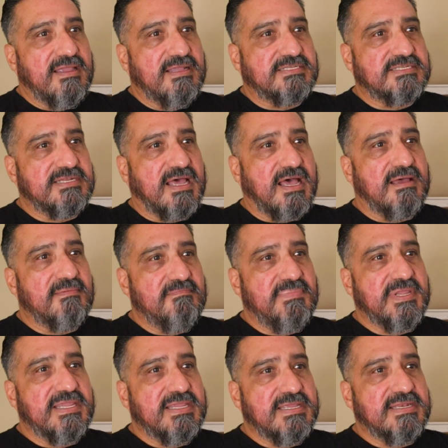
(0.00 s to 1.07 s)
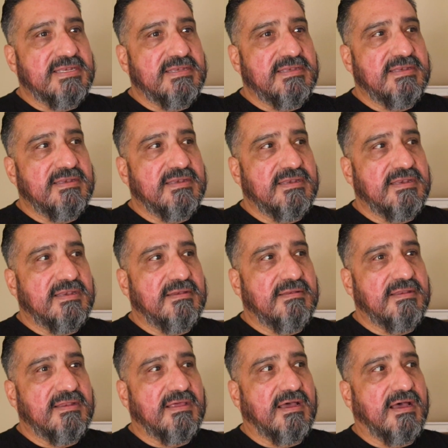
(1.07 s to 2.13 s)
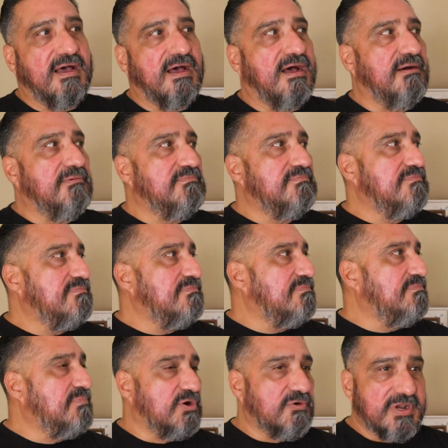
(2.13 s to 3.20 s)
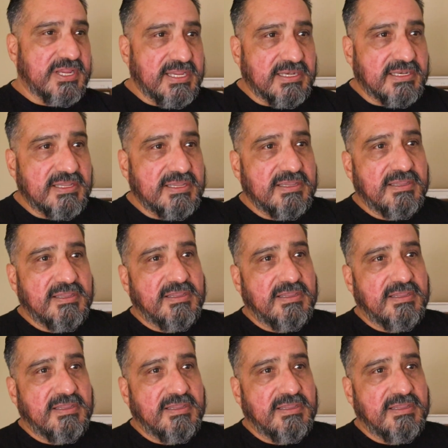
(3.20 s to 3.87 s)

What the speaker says: It's not being marined.